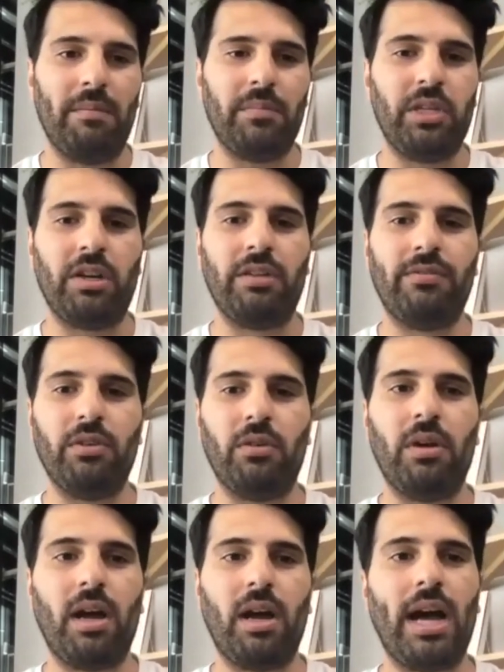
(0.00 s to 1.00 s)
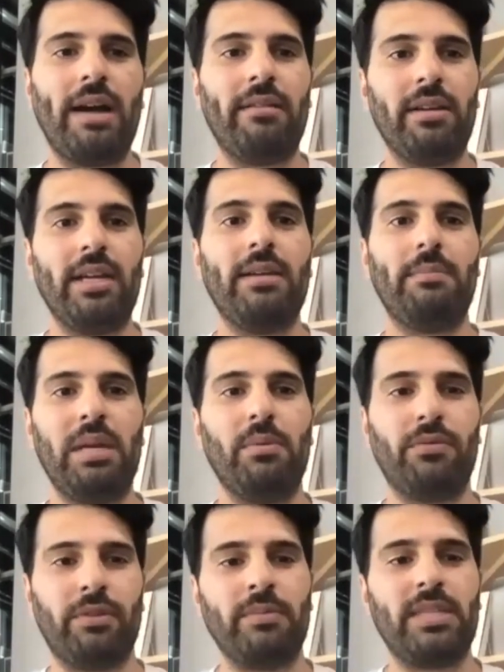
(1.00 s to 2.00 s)
You know, if you're hiring people
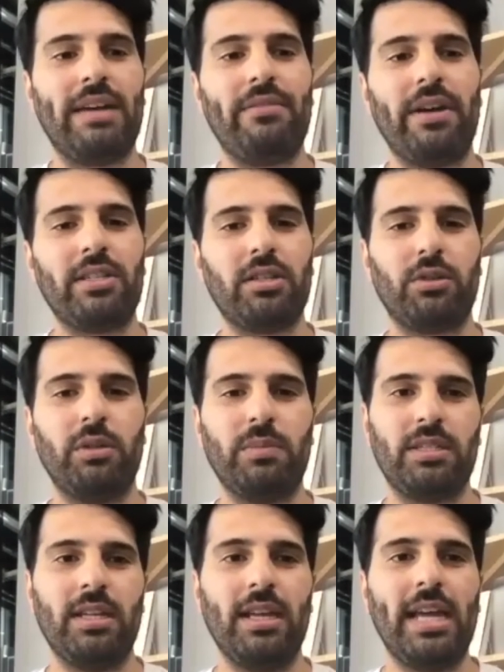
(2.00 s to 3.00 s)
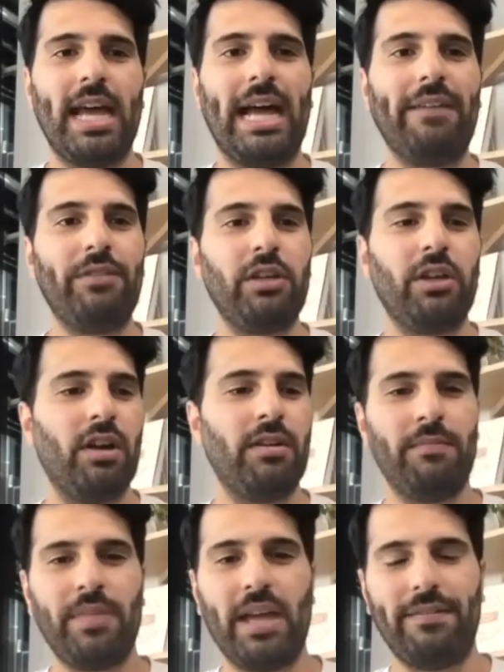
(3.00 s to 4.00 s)
from diverse groups, have you got
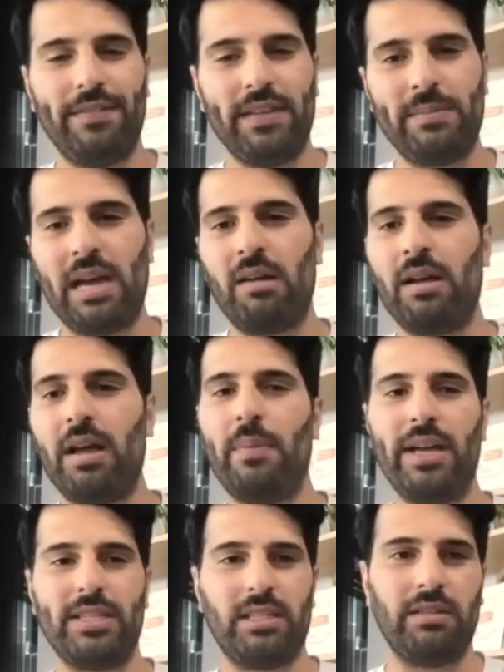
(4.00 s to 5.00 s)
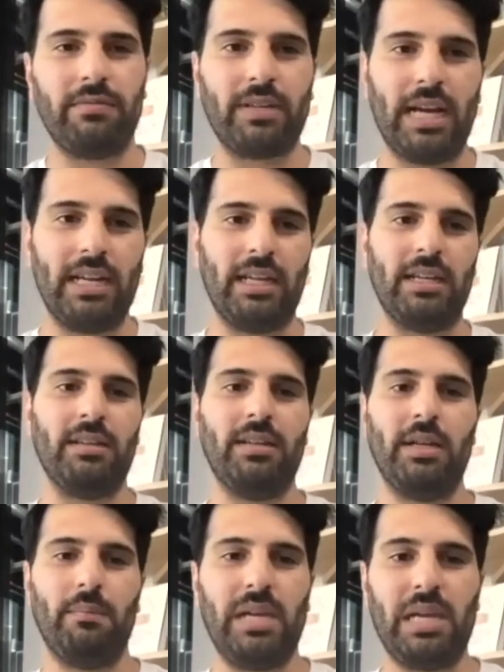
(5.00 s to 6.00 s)
a female, a person of color,
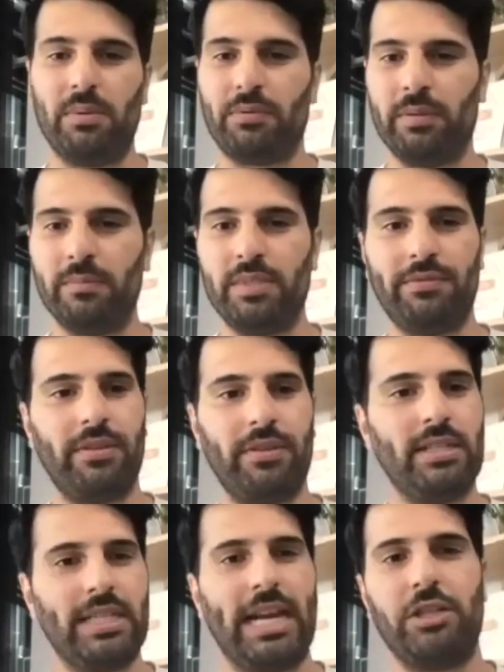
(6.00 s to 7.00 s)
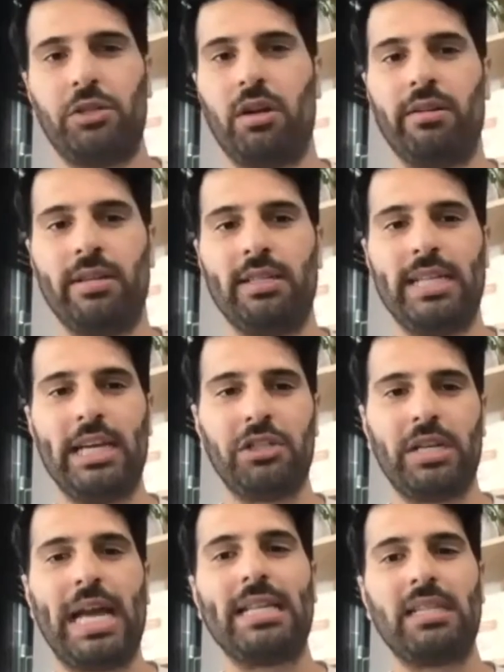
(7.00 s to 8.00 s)
people from different sexual
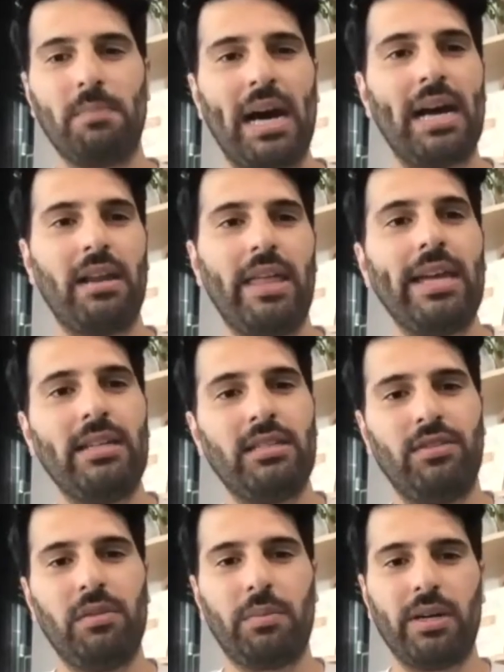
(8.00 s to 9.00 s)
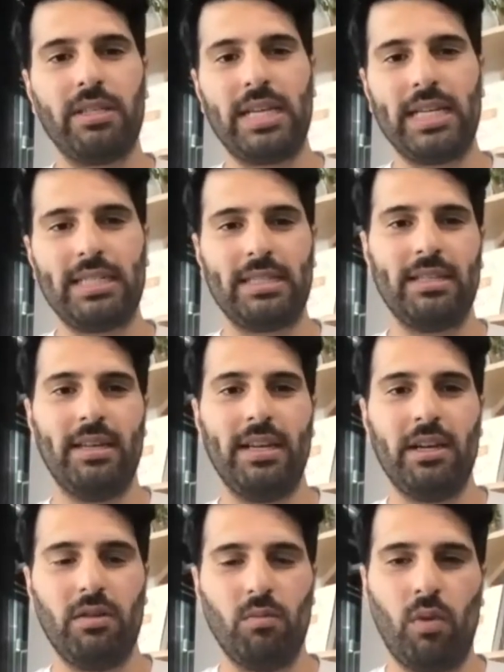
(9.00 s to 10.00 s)
orientation as part of that interview process?
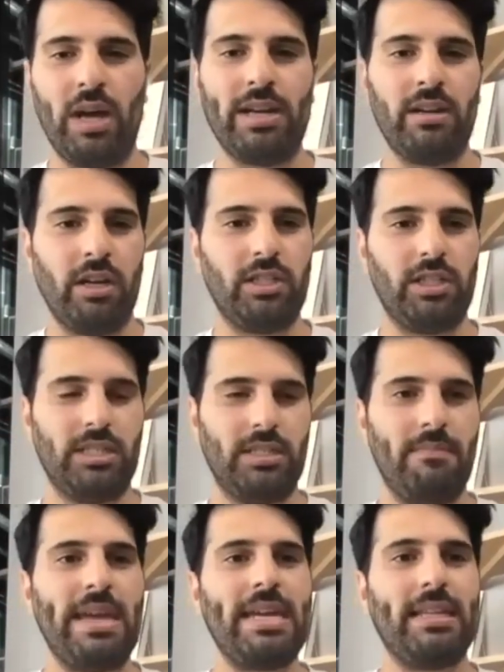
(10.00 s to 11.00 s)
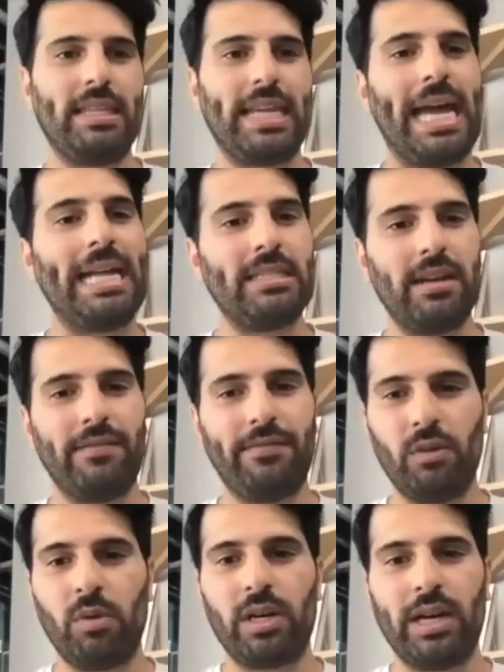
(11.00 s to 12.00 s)
One, not just to make the candidate
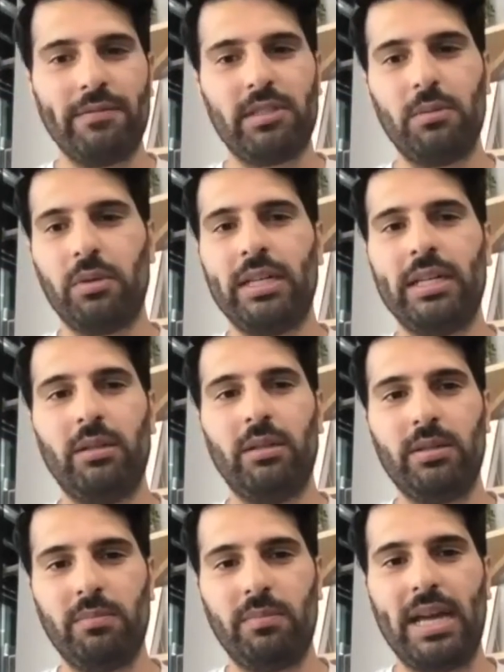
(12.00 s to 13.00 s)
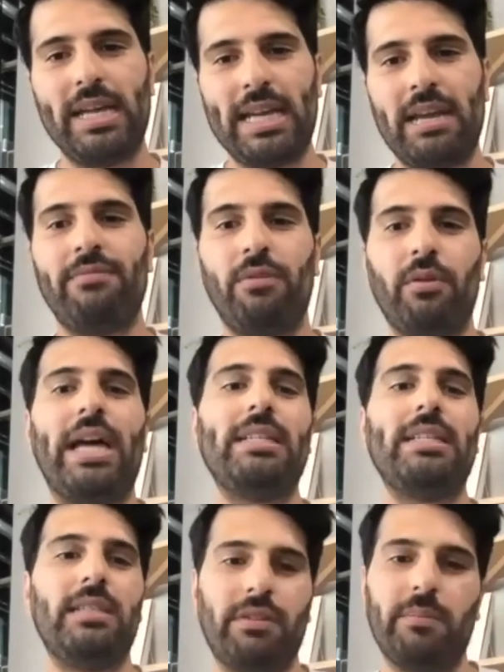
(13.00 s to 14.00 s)
feel more comfortable and inclusive, but again, for that
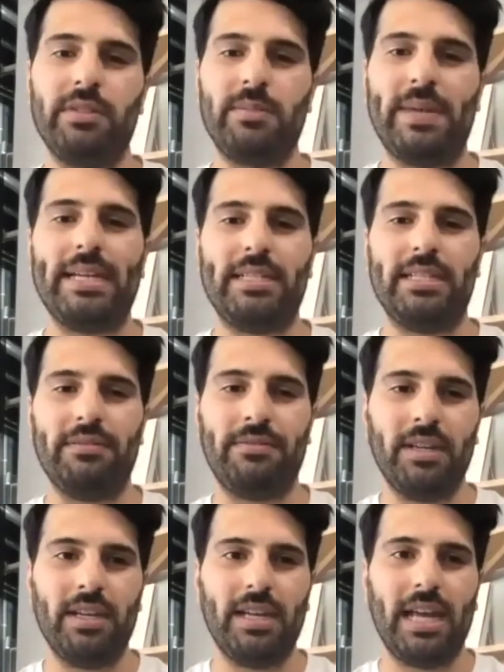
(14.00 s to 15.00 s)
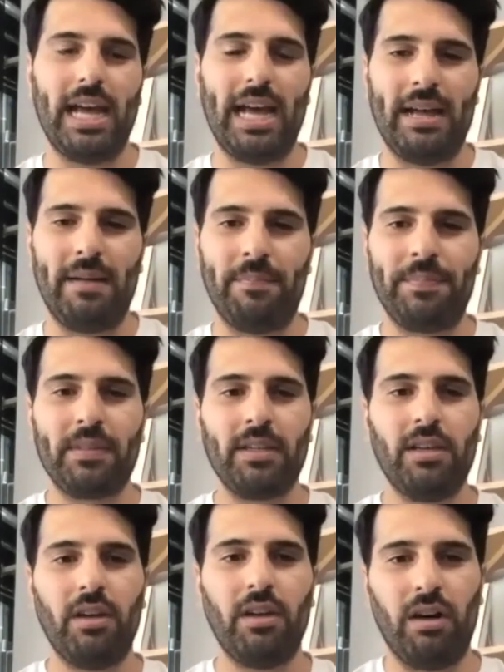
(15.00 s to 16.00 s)
different perspective
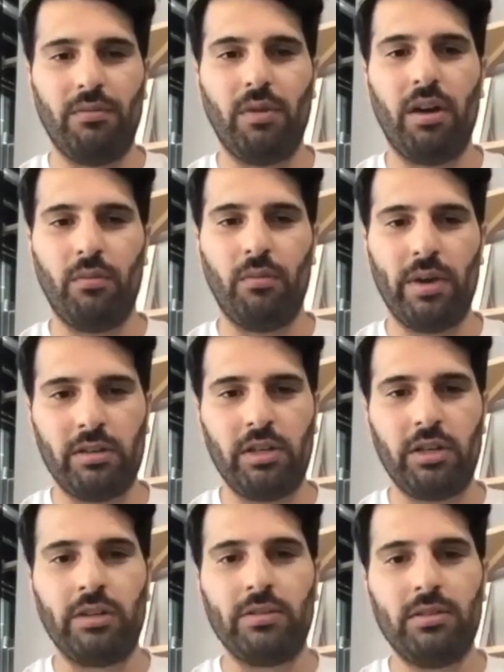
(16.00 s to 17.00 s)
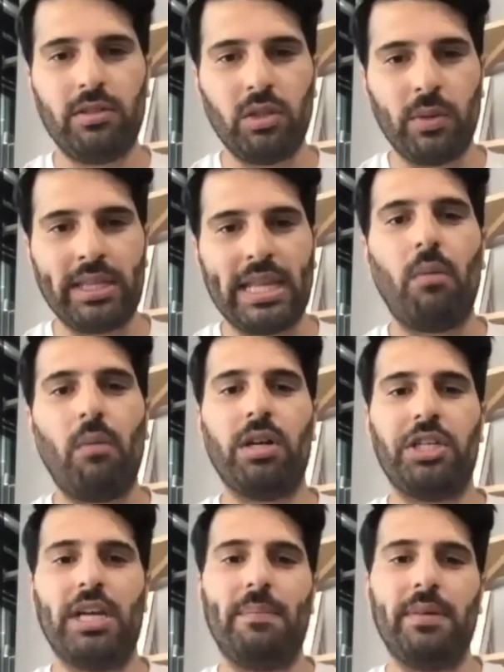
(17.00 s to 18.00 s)
of when you're, you know, doing that wash
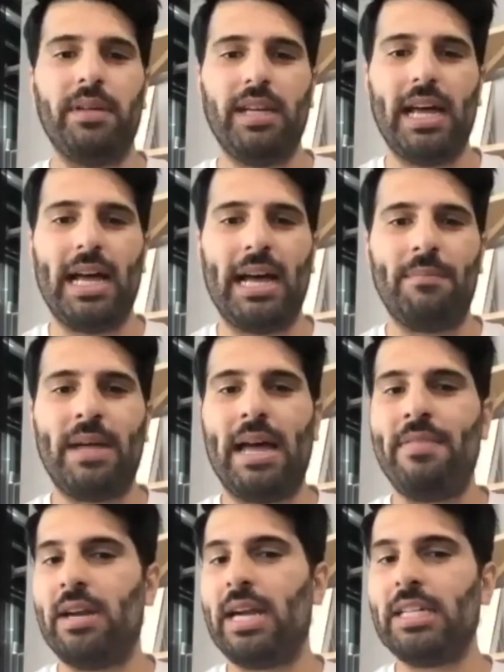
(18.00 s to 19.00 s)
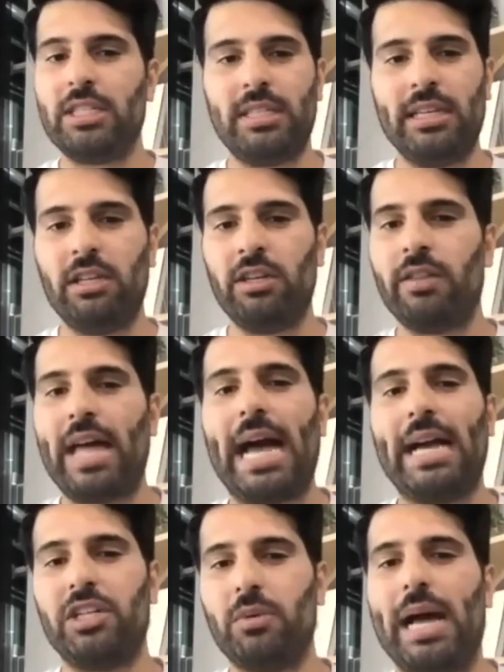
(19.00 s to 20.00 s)
up. And then I just think, you know, the
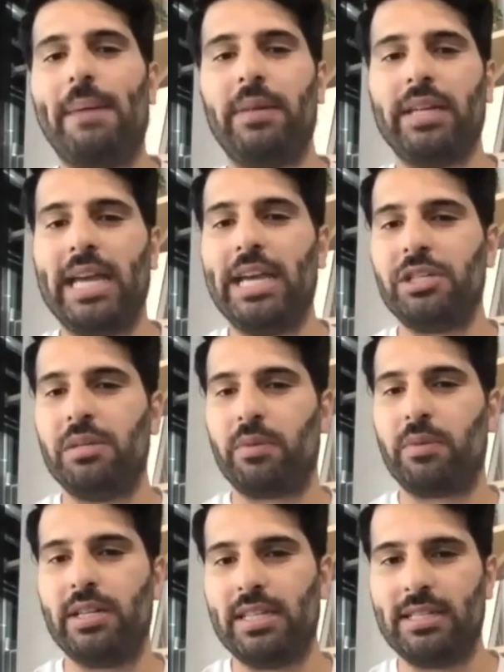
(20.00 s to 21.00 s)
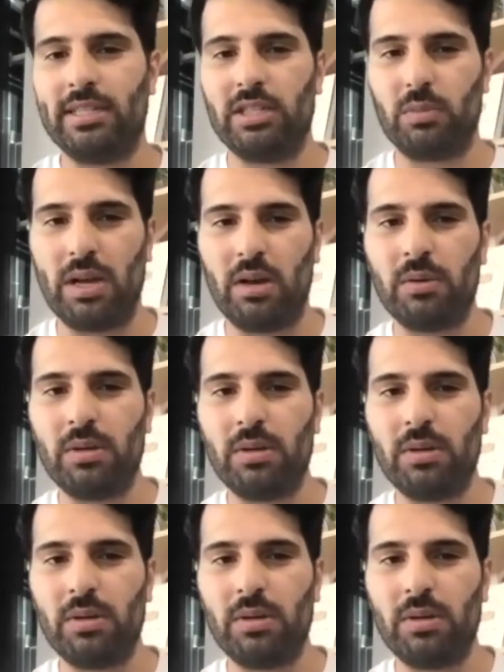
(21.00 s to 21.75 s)
actual application process as well.